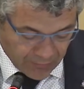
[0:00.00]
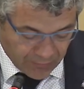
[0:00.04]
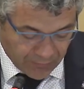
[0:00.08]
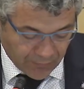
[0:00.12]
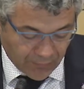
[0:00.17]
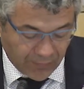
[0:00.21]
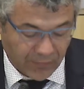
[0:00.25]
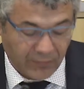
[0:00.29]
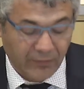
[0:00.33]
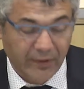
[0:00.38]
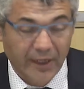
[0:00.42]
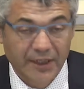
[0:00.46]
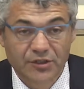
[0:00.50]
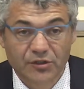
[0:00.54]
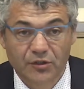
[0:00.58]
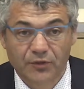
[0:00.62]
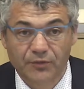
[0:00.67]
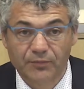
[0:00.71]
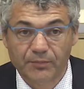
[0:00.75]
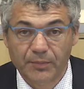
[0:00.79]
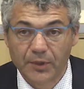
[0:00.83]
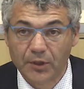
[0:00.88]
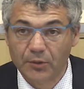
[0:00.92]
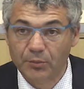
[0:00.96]
for the rest
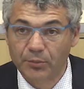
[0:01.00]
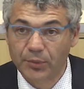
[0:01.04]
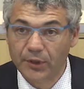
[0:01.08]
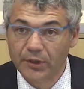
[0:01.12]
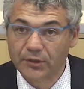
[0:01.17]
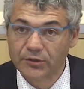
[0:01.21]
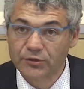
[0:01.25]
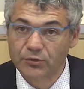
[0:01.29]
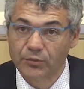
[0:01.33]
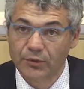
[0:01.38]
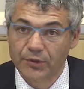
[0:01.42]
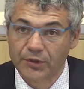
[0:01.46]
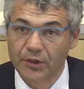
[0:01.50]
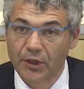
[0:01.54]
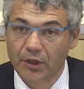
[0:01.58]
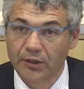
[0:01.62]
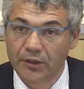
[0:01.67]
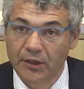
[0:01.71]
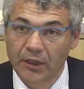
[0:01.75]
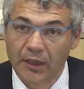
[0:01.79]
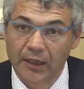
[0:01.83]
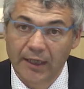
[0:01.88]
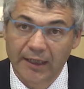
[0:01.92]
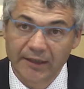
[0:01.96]
of pupils with
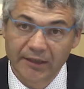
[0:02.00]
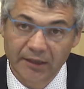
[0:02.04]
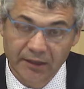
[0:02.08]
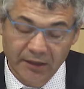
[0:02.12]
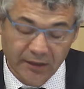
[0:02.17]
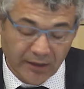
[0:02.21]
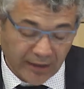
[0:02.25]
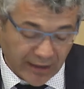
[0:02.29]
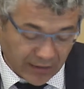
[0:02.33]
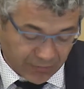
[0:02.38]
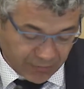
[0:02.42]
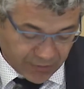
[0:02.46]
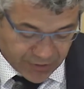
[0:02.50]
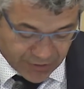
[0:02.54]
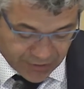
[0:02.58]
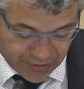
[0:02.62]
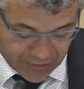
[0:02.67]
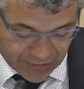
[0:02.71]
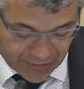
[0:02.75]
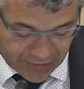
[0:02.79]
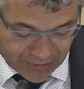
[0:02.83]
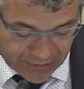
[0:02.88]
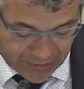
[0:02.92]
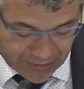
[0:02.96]
non-Latin
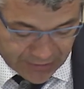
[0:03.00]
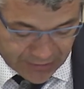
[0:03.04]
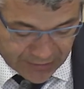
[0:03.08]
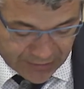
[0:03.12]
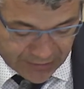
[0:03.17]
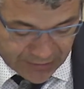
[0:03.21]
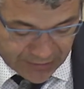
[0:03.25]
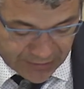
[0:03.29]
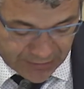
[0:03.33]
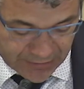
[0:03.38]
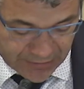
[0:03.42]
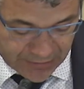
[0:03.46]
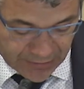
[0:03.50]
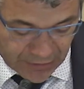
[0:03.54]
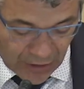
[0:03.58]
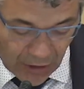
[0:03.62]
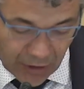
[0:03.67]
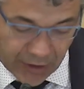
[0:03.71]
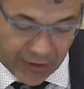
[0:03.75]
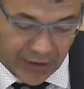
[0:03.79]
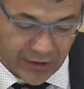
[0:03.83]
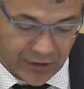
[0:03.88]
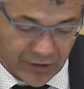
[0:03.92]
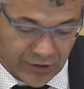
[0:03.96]
language
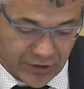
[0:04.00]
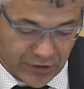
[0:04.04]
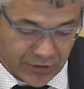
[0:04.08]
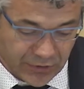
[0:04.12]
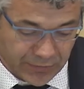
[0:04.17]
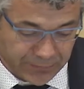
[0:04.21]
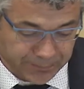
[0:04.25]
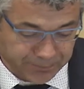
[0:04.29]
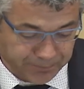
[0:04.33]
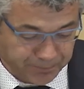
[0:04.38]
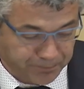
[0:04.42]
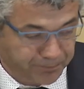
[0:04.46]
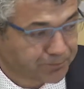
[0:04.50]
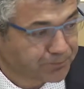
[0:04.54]
knowledge. No?